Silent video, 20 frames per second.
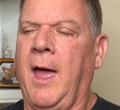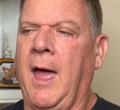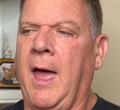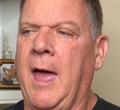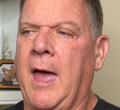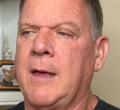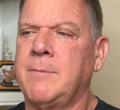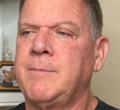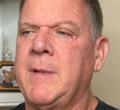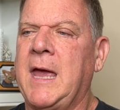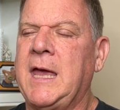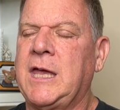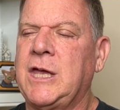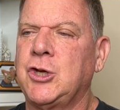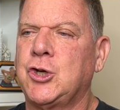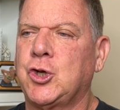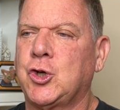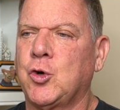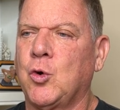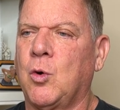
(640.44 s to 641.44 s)
and making
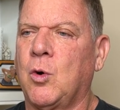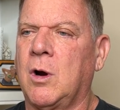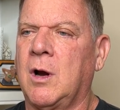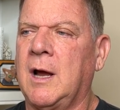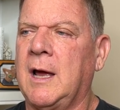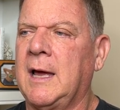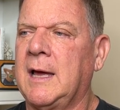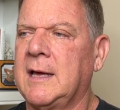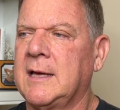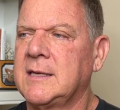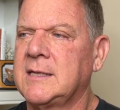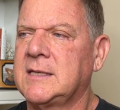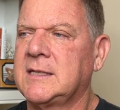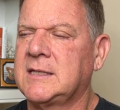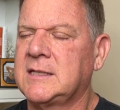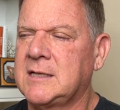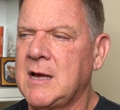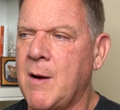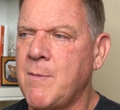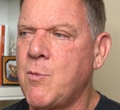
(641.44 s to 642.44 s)
sure
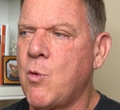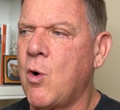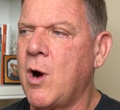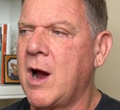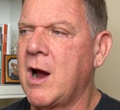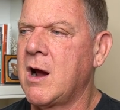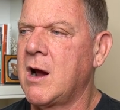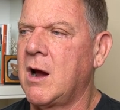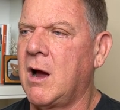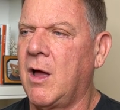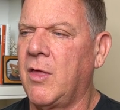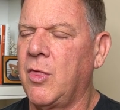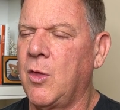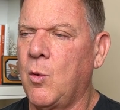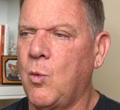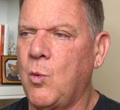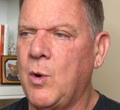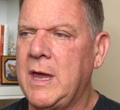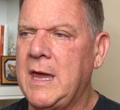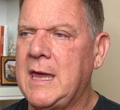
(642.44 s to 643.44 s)
somewhere on the
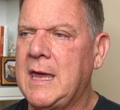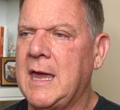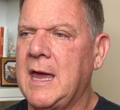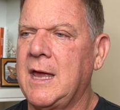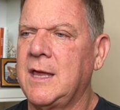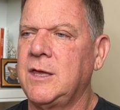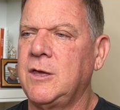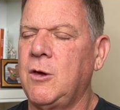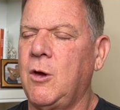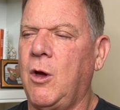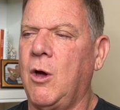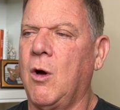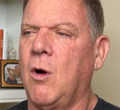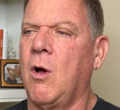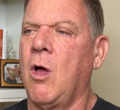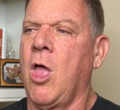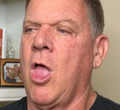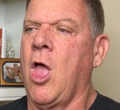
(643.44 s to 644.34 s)
weekend you go,